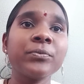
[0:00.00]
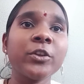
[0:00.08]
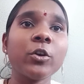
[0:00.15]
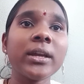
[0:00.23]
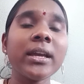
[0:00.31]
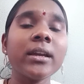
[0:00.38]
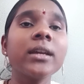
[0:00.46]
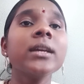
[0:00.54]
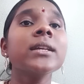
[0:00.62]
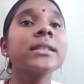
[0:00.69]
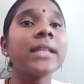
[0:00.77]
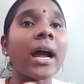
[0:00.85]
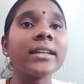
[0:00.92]
Okay,
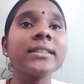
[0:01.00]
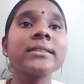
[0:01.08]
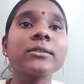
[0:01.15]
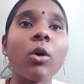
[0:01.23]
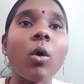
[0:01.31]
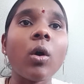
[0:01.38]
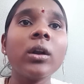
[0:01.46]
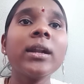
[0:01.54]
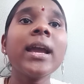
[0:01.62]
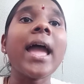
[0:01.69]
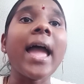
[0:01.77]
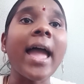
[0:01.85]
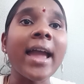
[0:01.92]
that is called
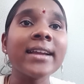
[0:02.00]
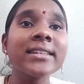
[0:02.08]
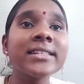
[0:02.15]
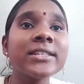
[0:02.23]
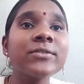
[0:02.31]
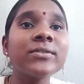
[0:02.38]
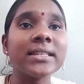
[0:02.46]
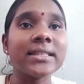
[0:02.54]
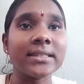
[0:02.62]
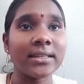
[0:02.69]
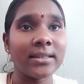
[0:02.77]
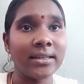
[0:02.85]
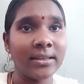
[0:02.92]
active
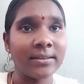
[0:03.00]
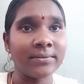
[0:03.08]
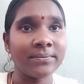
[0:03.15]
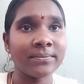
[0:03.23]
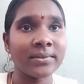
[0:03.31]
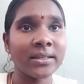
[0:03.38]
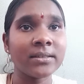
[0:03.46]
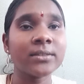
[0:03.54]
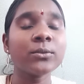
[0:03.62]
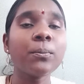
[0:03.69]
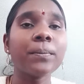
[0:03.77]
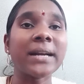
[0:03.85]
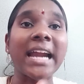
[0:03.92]
listening.
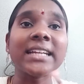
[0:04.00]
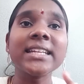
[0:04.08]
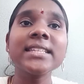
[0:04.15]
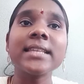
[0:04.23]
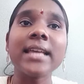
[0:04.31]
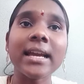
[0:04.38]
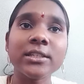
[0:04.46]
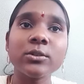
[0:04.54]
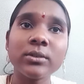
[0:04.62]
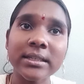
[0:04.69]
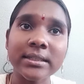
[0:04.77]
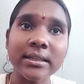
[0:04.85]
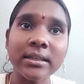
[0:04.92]
So practice active
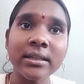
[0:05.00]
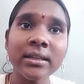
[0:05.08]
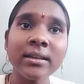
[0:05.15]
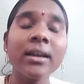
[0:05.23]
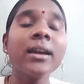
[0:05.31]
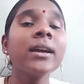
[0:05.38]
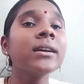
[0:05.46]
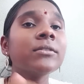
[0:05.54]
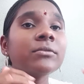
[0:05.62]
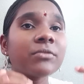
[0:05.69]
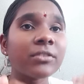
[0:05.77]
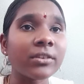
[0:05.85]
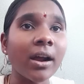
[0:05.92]
listening
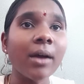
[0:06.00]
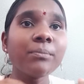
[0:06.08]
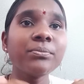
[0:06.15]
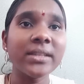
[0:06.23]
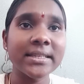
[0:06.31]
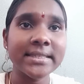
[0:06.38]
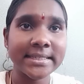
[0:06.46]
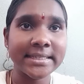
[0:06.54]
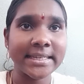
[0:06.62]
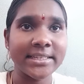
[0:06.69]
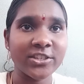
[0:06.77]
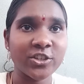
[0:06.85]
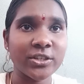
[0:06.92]
from this
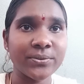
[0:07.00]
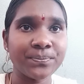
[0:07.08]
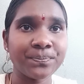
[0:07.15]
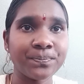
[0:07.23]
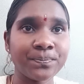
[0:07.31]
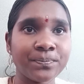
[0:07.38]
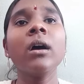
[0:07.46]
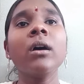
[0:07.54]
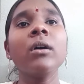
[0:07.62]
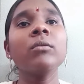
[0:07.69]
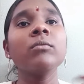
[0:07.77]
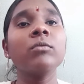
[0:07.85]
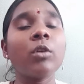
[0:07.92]
stage.
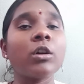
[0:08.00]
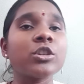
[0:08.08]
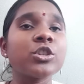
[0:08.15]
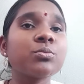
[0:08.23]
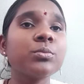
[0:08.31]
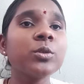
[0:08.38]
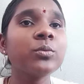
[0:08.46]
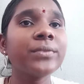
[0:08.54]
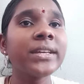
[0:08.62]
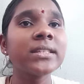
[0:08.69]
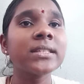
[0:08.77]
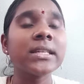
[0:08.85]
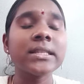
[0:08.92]
Watch
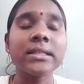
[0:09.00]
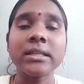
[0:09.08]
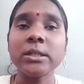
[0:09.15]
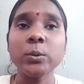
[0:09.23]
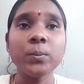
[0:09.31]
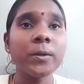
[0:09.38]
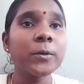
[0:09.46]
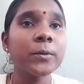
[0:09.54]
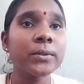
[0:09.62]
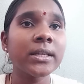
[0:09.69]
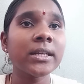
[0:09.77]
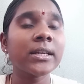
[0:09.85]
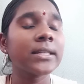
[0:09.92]
movies, listen to
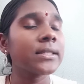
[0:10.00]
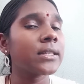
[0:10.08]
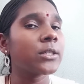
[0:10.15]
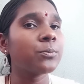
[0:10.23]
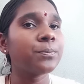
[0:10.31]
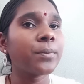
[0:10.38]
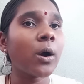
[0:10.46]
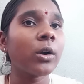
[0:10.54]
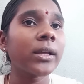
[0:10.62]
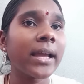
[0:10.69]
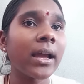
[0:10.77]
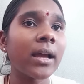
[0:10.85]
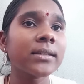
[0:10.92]
music, listen to
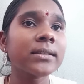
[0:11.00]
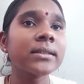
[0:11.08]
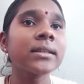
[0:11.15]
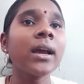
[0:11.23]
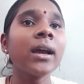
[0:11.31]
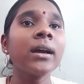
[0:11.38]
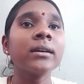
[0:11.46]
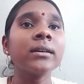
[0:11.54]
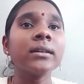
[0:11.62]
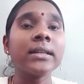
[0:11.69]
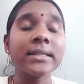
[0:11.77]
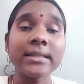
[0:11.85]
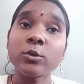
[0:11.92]
podcasts,
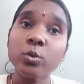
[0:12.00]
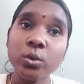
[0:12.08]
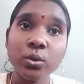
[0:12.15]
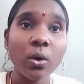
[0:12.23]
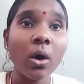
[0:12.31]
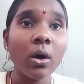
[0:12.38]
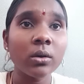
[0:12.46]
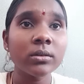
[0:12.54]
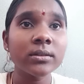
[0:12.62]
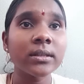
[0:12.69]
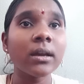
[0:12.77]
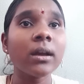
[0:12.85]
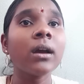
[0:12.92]
listen to
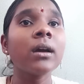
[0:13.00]
songs